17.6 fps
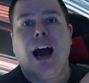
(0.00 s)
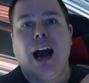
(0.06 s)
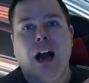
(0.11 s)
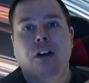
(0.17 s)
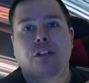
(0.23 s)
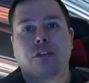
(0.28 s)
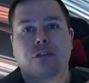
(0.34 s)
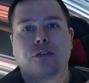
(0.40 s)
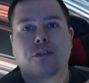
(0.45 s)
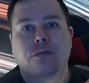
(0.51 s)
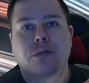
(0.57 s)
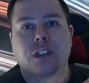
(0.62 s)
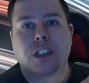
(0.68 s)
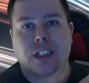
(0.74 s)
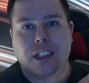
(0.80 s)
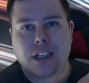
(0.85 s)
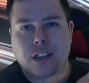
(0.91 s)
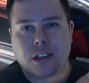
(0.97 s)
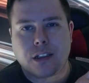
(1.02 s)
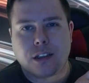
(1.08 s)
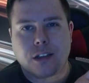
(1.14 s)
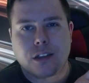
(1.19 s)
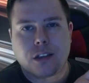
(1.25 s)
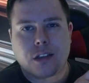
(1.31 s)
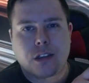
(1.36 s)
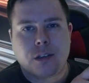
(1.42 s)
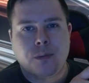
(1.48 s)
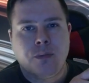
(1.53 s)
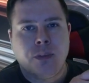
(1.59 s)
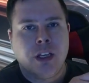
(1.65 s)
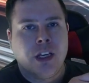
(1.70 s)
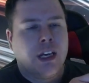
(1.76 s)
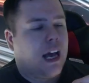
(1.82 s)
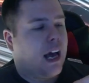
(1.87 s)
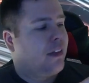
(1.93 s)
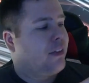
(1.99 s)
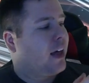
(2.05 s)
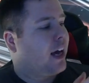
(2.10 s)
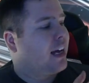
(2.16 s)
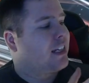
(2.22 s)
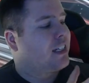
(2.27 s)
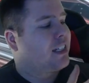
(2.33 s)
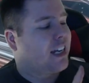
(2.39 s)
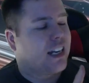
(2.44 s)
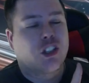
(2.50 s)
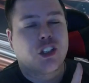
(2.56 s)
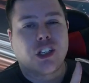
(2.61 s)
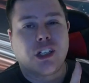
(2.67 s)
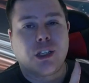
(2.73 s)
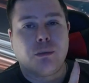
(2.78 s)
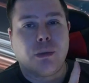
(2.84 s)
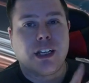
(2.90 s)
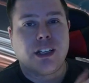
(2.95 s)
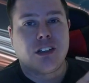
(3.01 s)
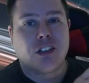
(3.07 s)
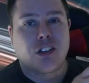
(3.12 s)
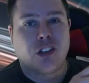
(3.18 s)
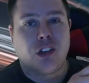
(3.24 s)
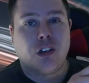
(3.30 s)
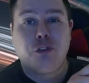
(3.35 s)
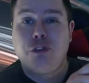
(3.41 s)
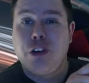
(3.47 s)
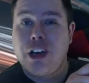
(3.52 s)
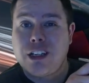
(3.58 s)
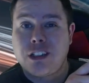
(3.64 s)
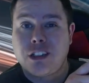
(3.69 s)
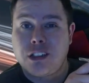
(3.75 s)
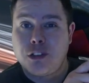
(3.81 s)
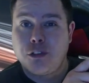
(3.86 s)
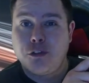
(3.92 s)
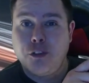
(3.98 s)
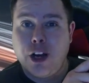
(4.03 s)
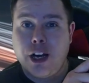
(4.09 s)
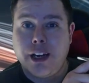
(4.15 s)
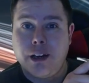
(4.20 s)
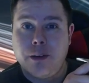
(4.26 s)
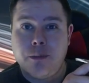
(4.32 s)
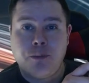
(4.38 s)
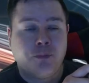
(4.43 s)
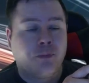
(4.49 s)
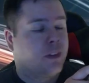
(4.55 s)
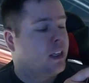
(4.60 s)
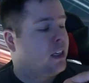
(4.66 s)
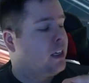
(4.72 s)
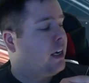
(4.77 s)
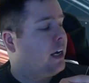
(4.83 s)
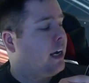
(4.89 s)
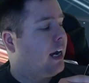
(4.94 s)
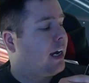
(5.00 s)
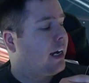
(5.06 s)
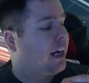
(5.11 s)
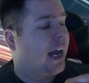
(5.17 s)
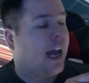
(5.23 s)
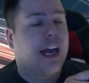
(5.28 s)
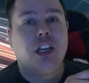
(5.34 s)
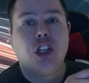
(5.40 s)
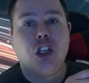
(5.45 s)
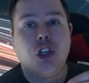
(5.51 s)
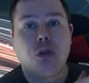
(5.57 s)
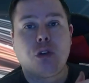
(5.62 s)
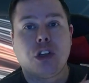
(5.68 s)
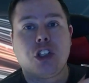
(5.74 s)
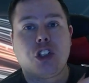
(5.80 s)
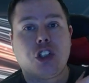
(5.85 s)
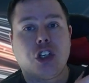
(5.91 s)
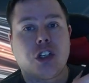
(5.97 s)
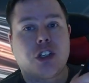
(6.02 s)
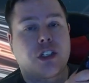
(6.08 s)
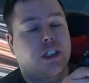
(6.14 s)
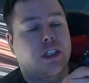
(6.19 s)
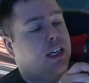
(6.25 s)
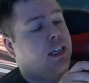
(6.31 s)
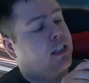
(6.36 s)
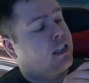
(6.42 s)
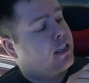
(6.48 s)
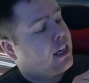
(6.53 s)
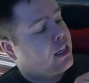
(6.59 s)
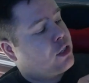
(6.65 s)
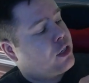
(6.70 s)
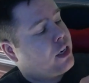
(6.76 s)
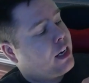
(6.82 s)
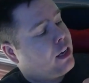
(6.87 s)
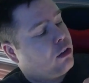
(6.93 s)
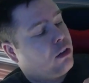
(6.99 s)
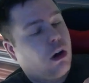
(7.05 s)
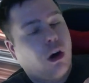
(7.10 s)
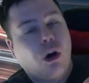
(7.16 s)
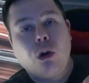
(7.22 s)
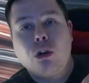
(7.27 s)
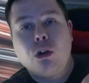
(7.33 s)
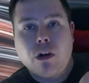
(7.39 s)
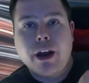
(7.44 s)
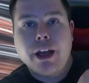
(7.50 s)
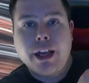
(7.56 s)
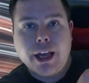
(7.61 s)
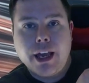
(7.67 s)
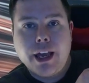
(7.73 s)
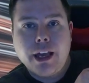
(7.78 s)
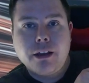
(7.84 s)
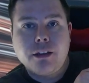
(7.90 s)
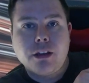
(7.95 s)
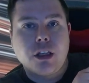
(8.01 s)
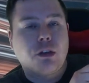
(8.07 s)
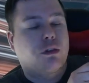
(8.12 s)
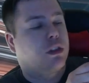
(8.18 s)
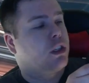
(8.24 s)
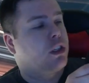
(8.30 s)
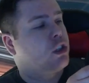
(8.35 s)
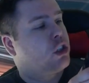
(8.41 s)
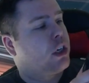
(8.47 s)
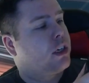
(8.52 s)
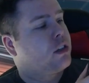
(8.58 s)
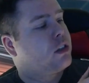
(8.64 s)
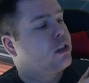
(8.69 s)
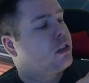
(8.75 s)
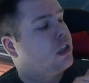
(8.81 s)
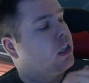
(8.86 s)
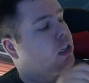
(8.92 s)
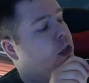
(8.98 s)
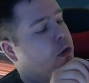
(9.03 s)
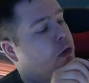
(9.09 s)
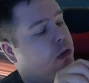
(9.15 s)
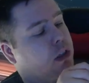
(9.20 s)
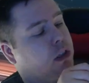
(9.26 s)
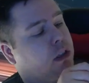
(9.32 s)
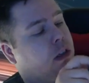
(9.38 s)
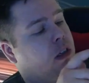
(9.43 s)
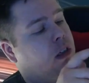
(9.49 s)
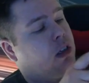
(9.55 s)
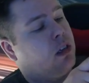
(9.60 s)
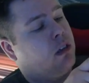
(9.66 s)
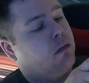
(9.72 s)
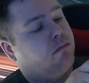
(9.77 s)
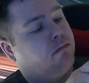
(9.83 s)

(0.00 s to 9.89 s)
half the distance. And that essentially means that you're faster to fire. Again, you can adjust these. There's actually a little hole right here that you can adjust, and you can